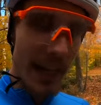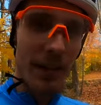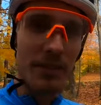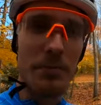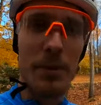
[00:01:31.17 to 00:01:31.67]

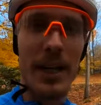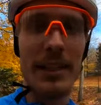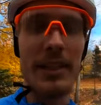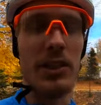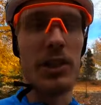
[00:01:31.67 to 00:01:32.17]
have in
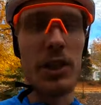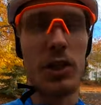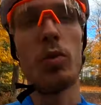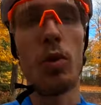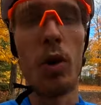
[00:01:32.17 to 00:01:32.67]
mind is a
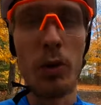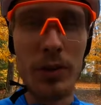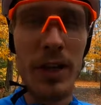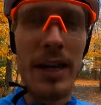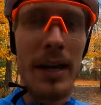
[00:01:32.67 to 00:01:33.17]

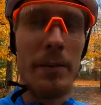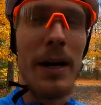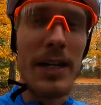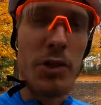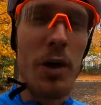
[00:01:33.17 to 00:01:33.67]
quote
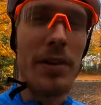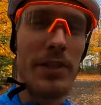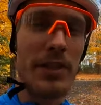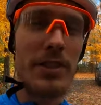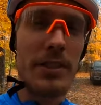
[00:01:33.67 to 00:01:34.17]
by
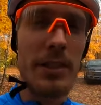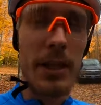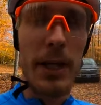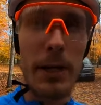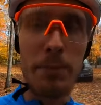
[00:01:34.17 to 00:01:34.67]
Travis
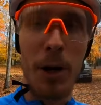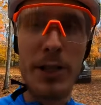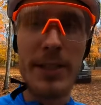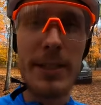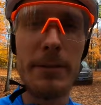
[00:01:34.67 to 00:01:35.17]
uh,
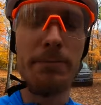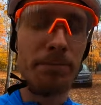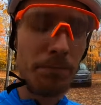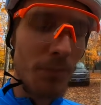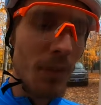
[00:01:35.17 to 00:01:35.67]
Macy.
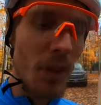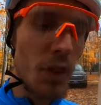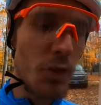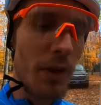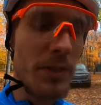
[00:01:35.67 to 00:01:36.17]

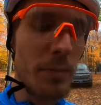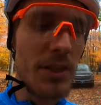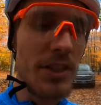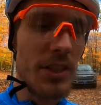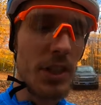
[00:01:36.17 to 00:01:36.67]
Travis
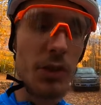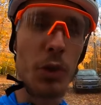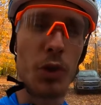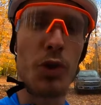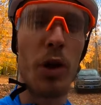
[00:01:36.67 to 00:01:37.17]
Macy is an
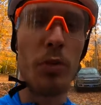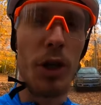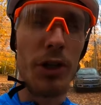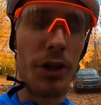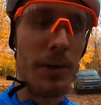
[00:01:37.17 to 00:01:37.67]
ultra
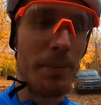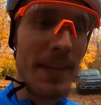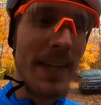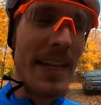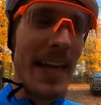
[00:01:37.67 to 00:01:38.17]
runner
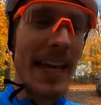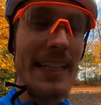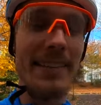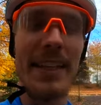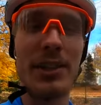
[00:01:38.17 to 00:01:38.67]
and
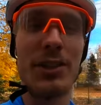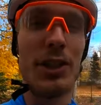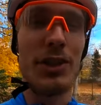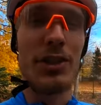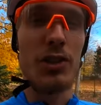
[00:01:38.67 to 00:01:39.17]
he tells
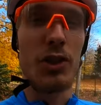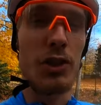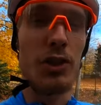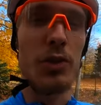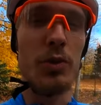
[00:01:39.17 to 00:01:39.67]
us
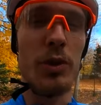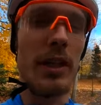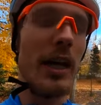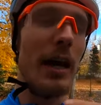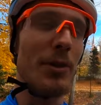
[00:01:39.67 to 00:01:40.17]
just to,
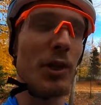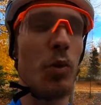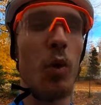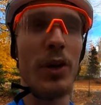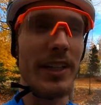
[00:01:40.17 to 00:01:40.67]
uh, I'm not
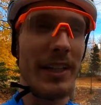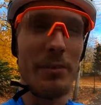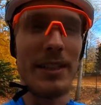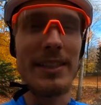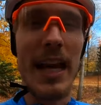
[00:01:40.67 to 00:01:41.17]
quoting him
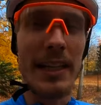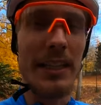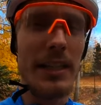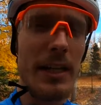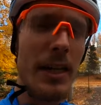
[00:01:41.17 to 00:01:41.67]
exactly,